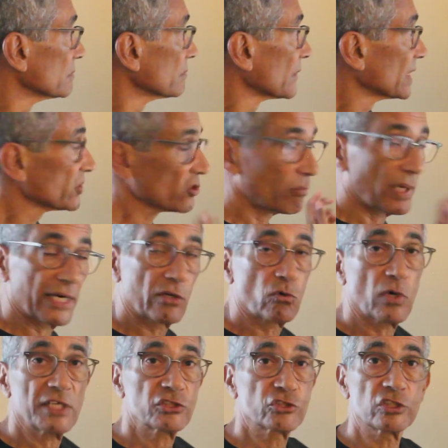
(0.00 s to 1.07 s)
So my
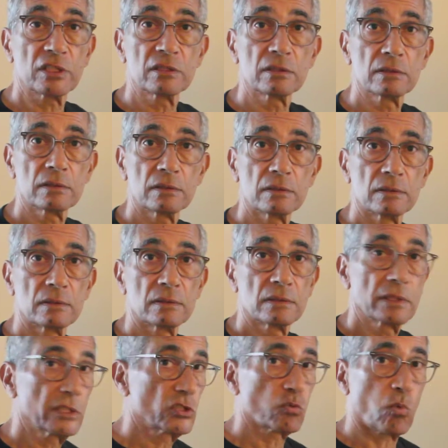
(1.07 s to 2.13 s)
question
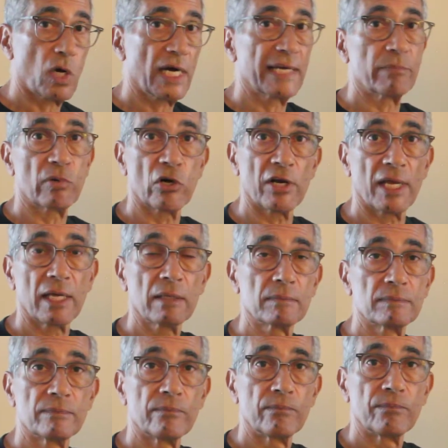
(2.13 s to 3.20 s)
is why, Bernie?
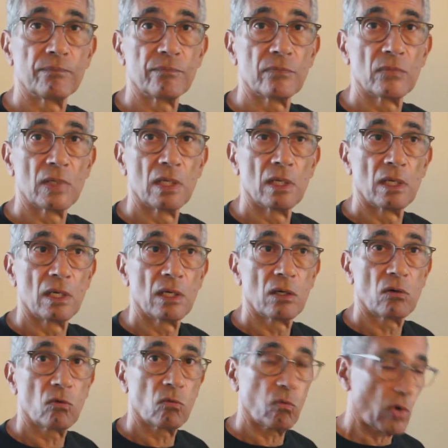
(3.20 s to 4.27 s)

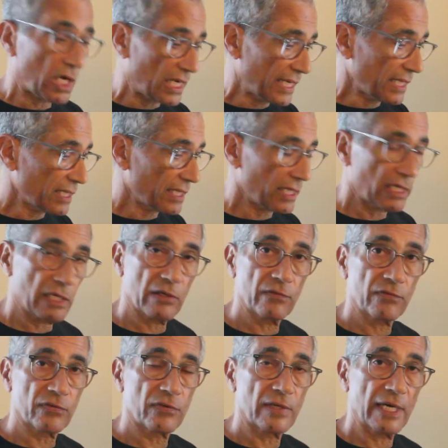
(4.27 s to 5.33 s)
Why
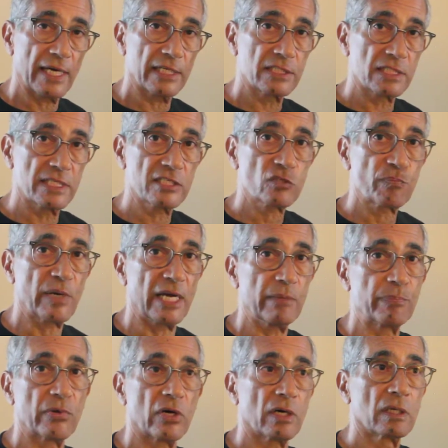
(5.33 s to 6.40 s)
has this
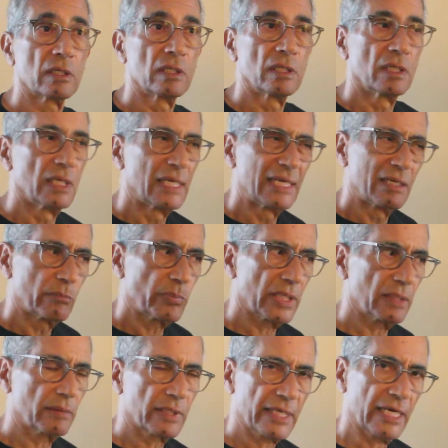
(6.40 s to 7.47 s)
paper
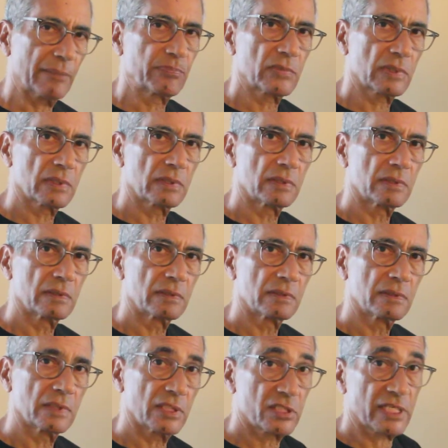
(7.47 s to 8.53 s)
been kept
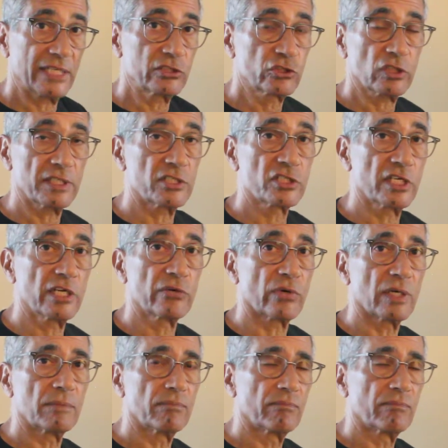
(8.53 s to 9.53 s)
essentially secret?